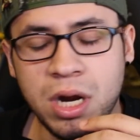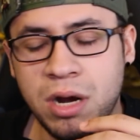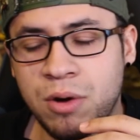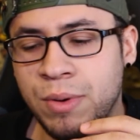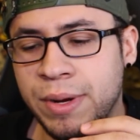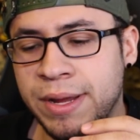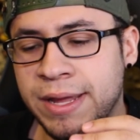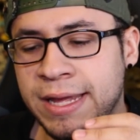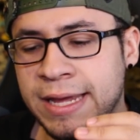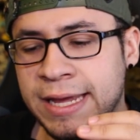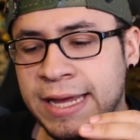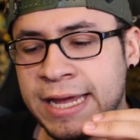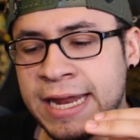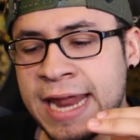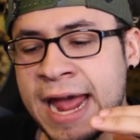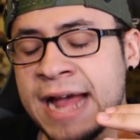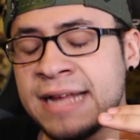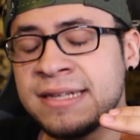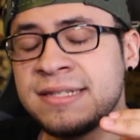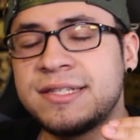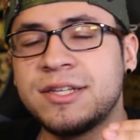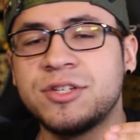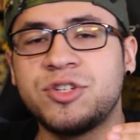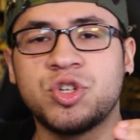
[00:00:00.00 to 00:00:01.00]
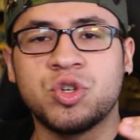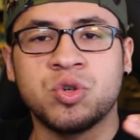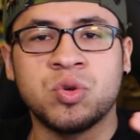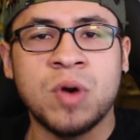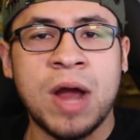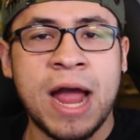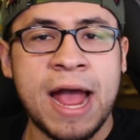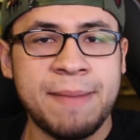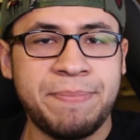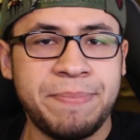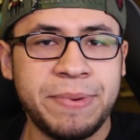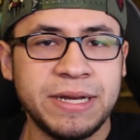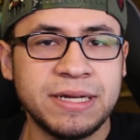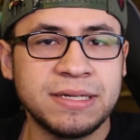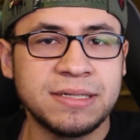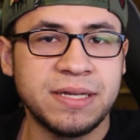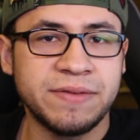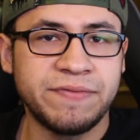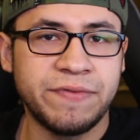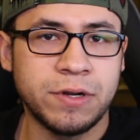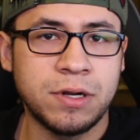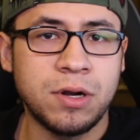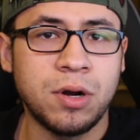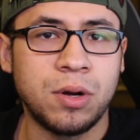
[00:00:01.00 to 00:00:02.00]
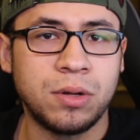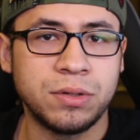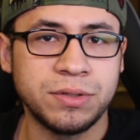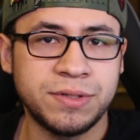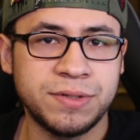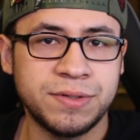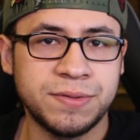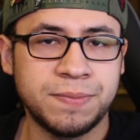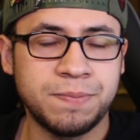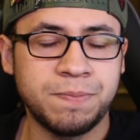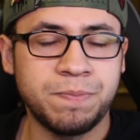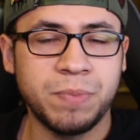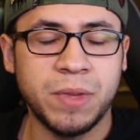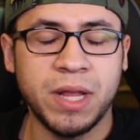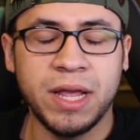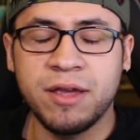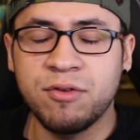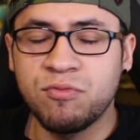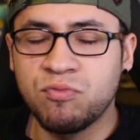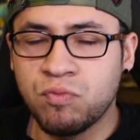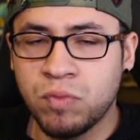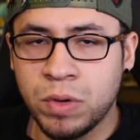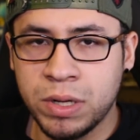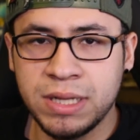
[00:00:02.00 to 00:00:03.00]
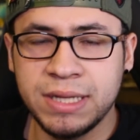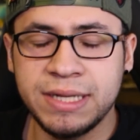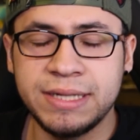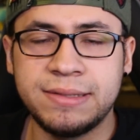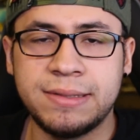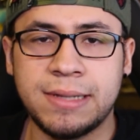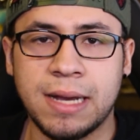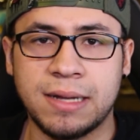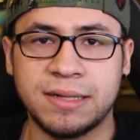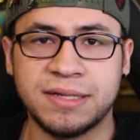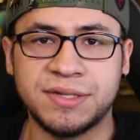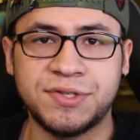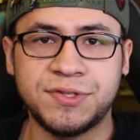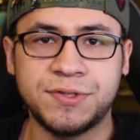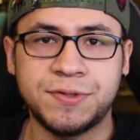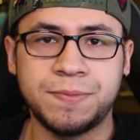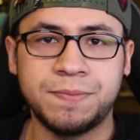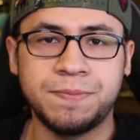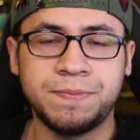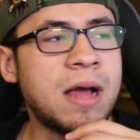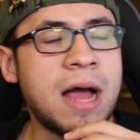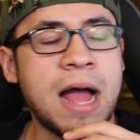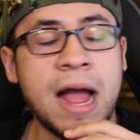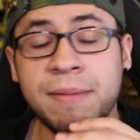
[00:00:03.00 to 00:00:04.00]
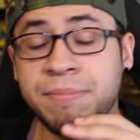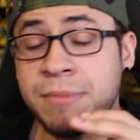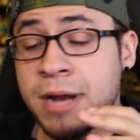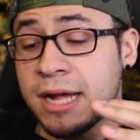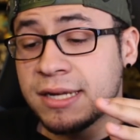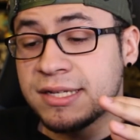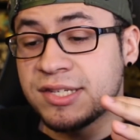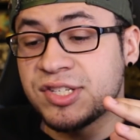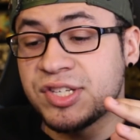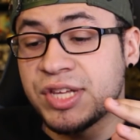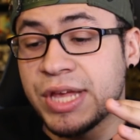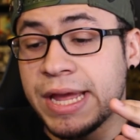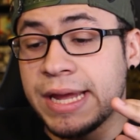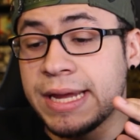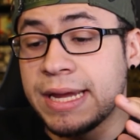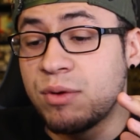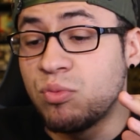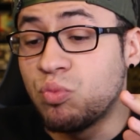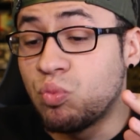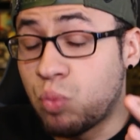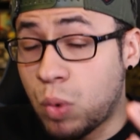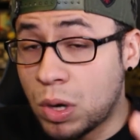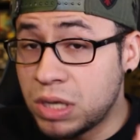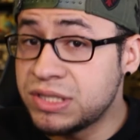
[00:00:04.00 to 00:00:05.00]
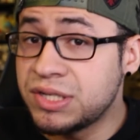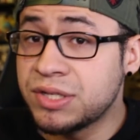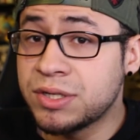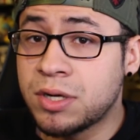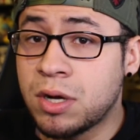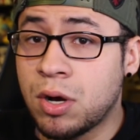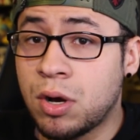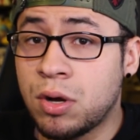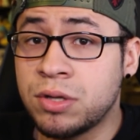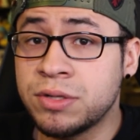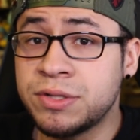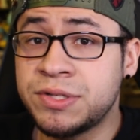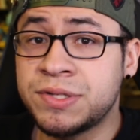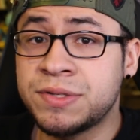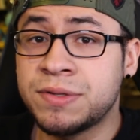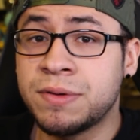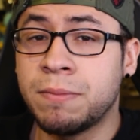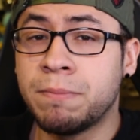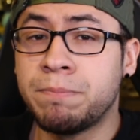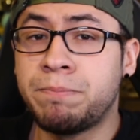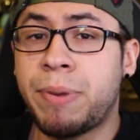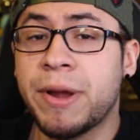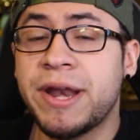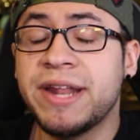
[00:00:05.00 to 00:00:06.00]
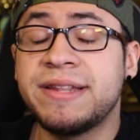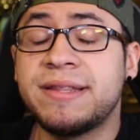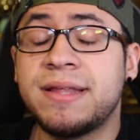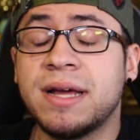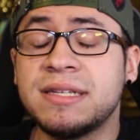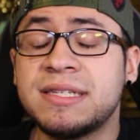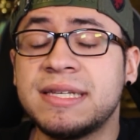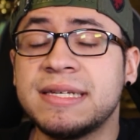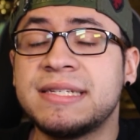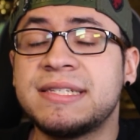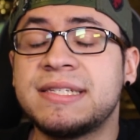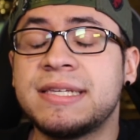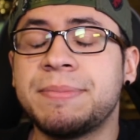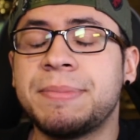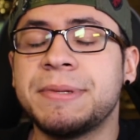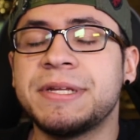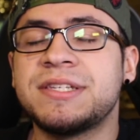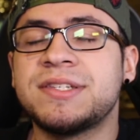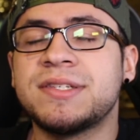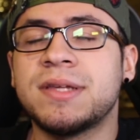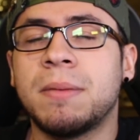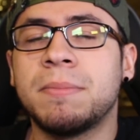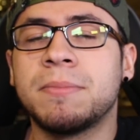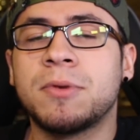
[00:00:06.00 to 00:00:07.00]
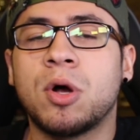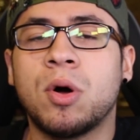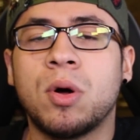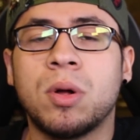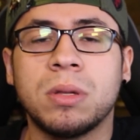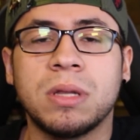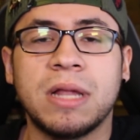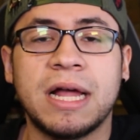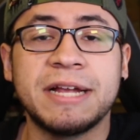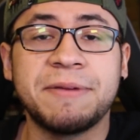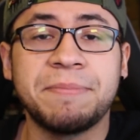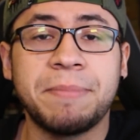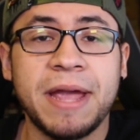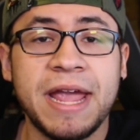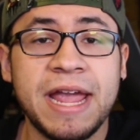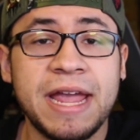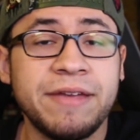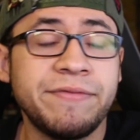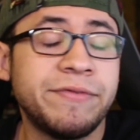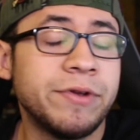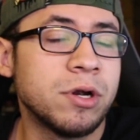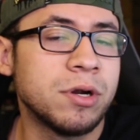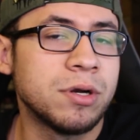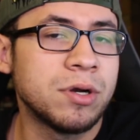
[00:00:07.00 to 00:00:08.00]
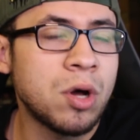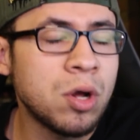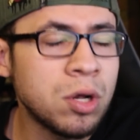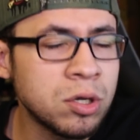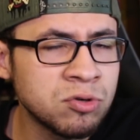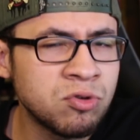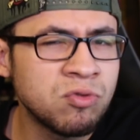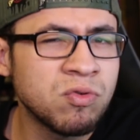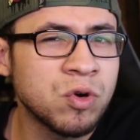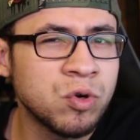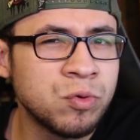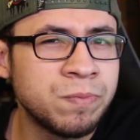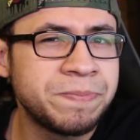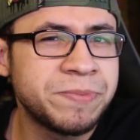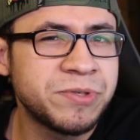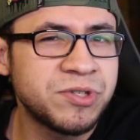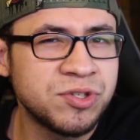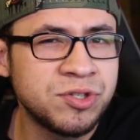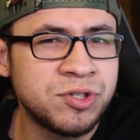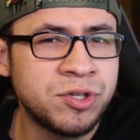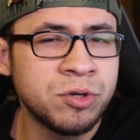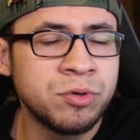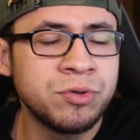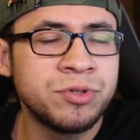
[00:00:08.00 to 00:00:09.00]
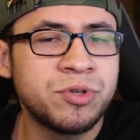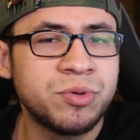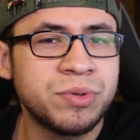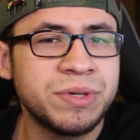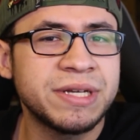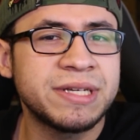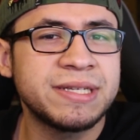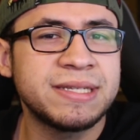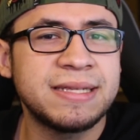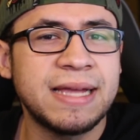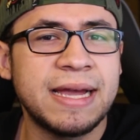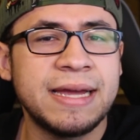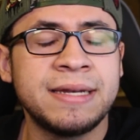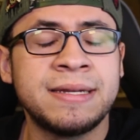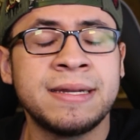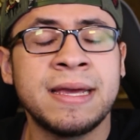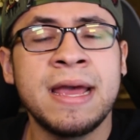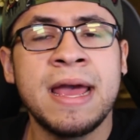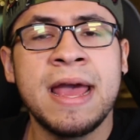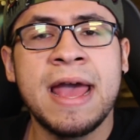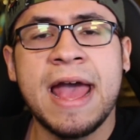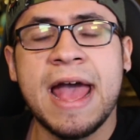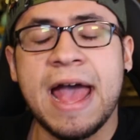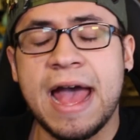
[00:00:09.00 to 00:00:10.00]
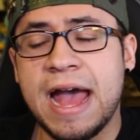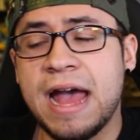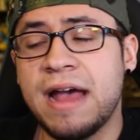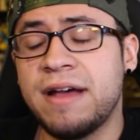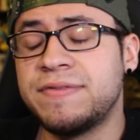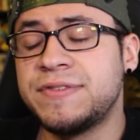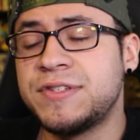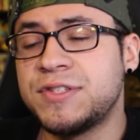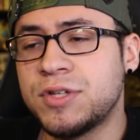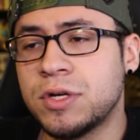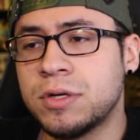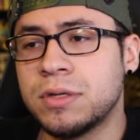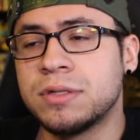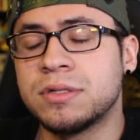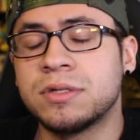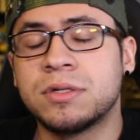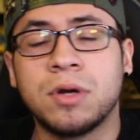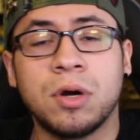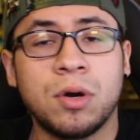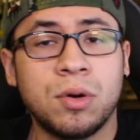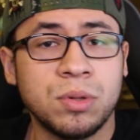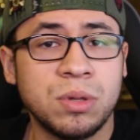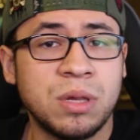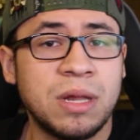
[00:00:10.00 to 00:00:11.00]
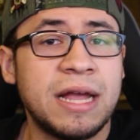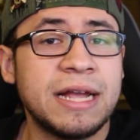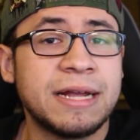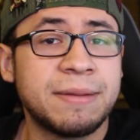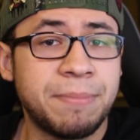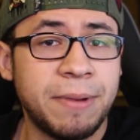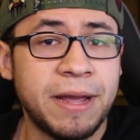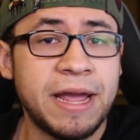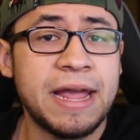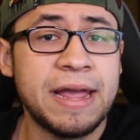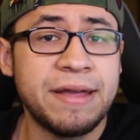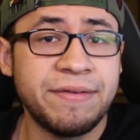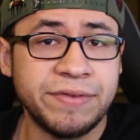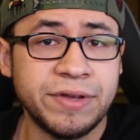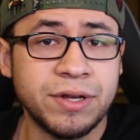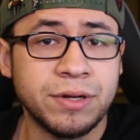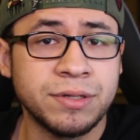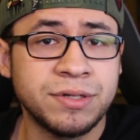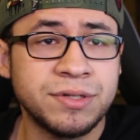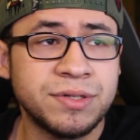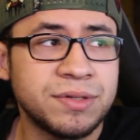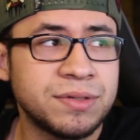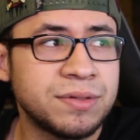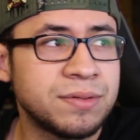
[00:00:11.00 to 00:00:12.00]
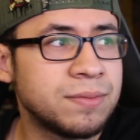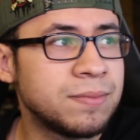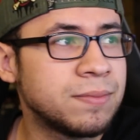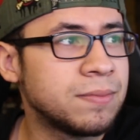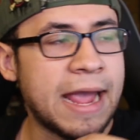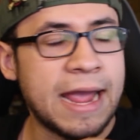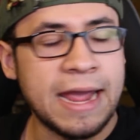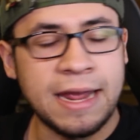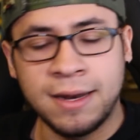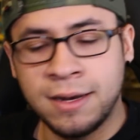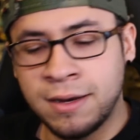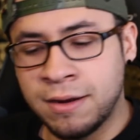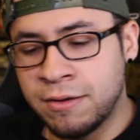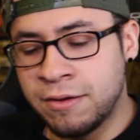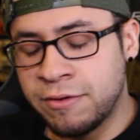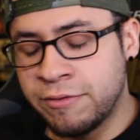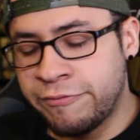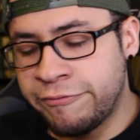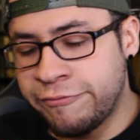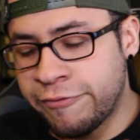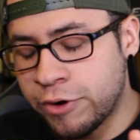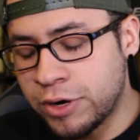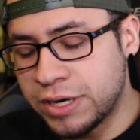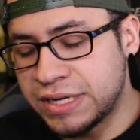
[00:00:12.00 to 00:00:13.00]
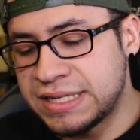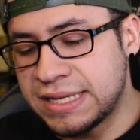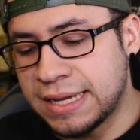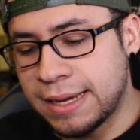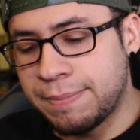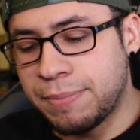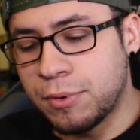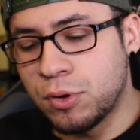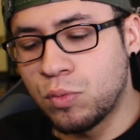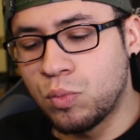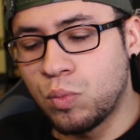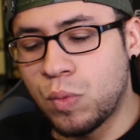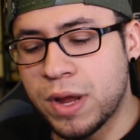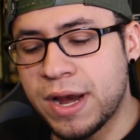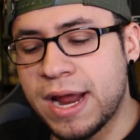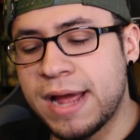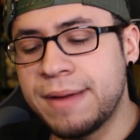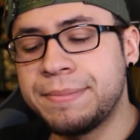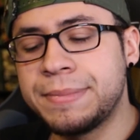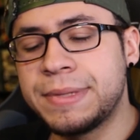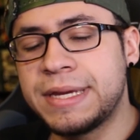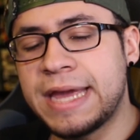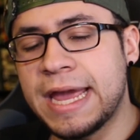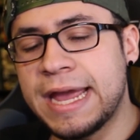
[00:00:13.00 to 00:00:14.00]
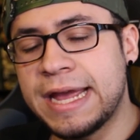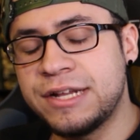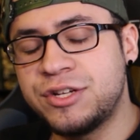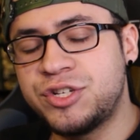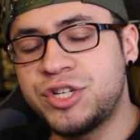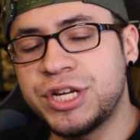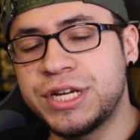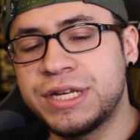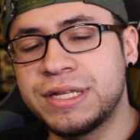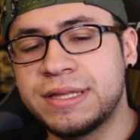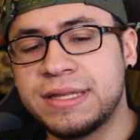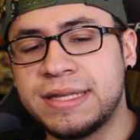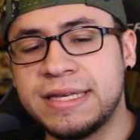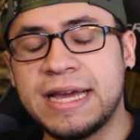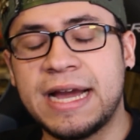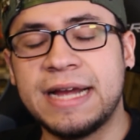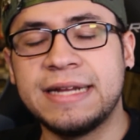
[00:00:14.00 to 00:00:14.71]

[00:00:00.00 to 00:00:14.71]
know, it has the trappings of a cult. It really does. I'm not saying it was a cult, but it does exhibit some cult-like behavior, and all groups do to an extent have certain cult-like behaviors. And for example, what I'm gauging the